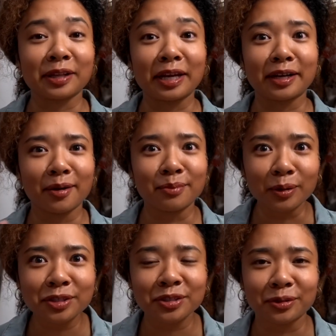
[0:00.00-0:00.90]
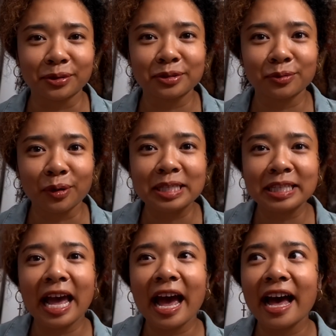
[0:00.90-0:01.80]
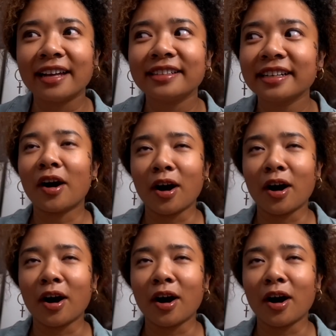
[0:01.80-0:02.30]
like, emotional towards the end,